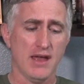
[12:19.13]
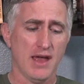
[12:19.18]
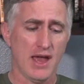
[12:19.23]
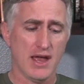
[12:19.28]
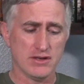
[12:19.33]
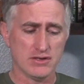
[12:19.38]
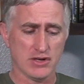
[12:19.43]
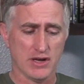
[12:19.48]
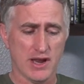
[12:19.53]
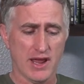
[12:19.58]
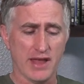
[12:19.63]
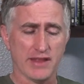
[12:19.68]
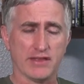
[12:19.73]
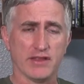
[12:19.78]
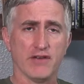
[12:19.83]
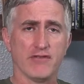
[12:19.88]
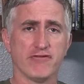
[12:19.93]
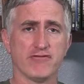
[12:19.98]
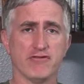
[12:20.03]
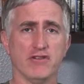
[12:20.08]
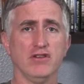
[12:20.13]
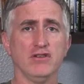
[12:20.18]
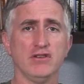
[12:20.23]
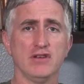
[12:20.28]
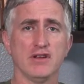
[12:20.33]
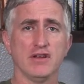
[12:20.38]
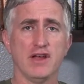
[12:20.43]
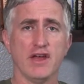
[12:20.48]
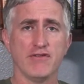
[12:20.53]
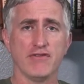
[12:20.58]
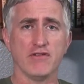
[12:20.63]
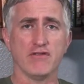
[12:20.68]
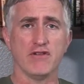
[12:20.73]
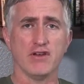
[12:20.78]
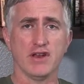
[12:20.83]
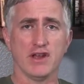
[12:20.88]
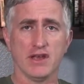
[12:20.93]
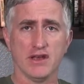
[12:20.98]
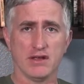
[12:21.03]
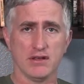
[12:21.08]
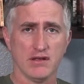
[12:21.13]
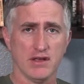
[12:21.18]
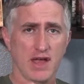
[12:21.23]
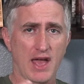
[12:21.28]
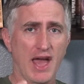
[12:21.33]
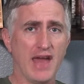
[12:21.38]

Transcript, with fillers: engine at the front if you're running